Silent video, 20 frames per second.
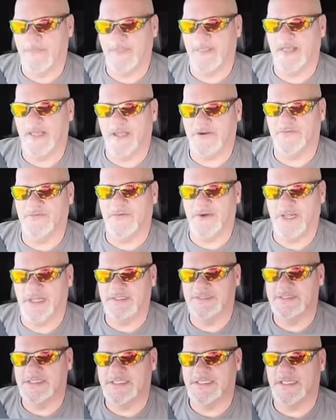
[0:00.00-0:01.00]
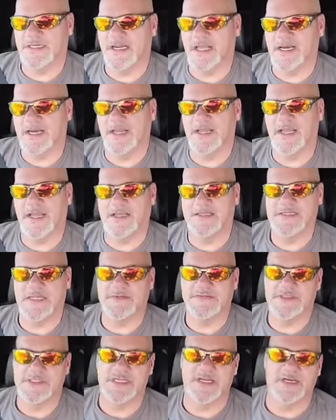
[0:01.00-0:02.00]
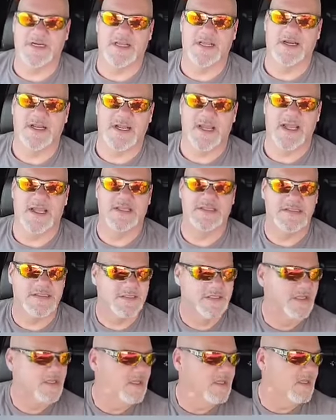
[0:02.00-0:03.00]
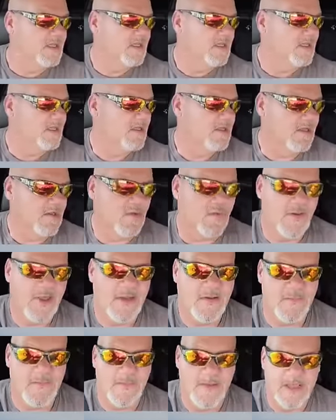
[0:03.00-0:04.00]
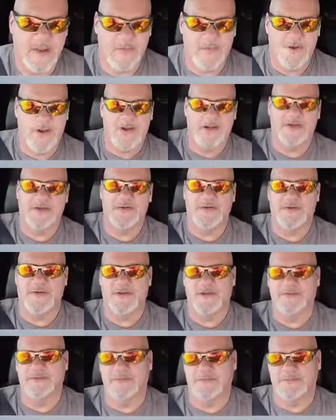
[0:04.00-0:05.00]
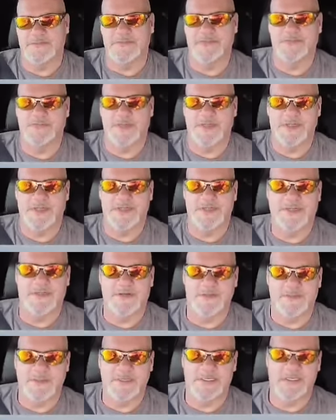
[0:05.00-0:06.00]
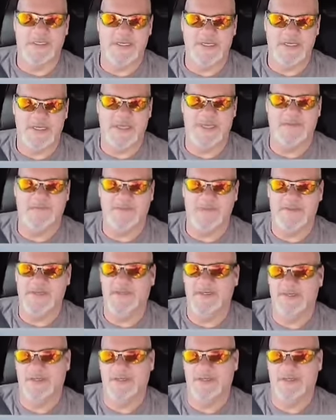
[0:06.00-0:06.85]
that's what I see a lot of guys. I've seen a lot of guys go out and buy a brand new truck, spend a ton of money getting it outfitted, and